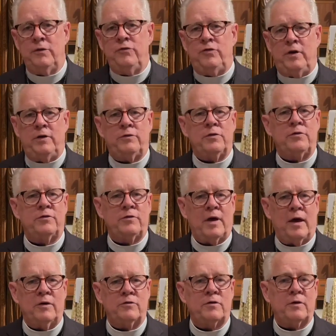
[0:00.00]
Jesus
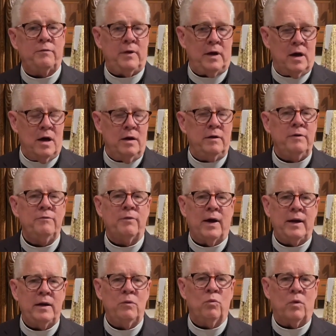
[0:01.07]
says of the
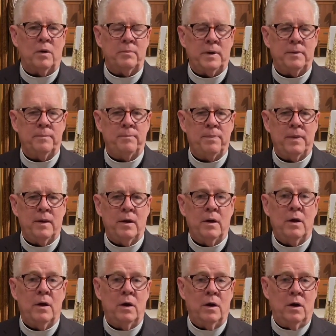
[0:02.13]
uninvited woman,
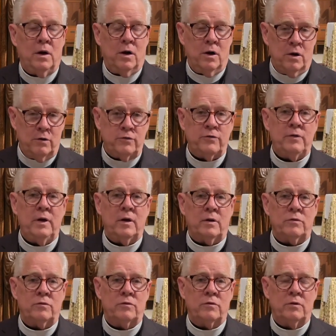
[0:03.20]
her
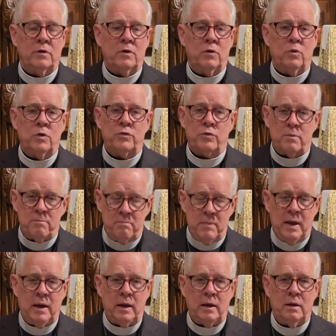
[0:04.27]
sins, which were
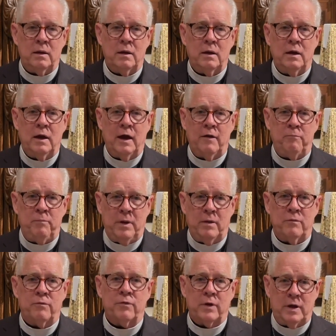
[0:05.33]
many, have
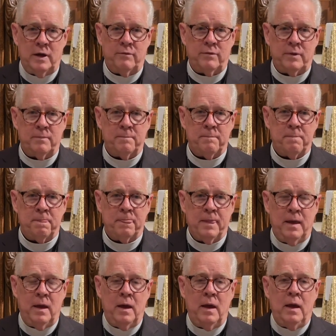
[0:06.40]
been forgiven.
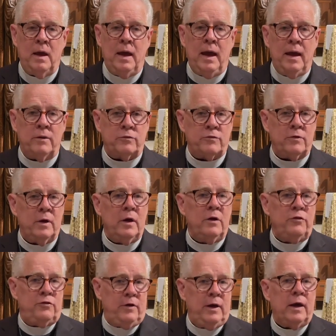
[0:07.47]
Hence,
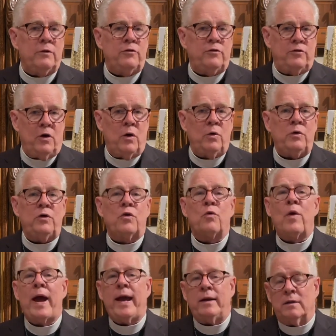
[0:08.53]
she has shown
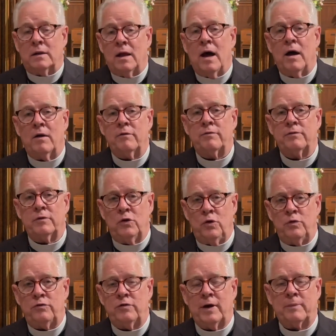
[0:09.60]
great love,
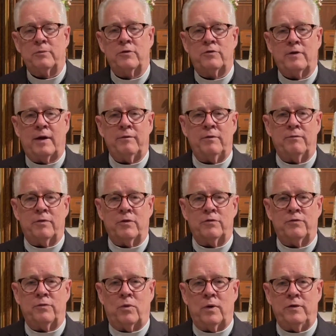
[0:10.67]
Luke chapter 7, verse
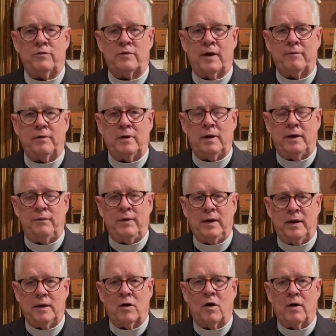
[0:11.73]
47 in the
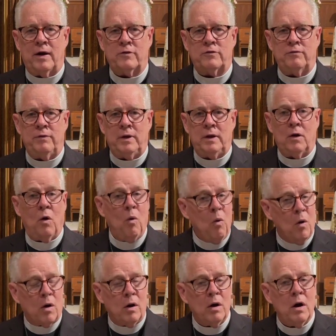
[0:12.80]
NRSV,
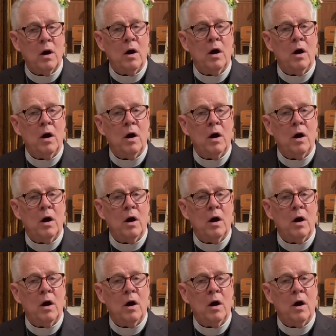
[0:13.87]
or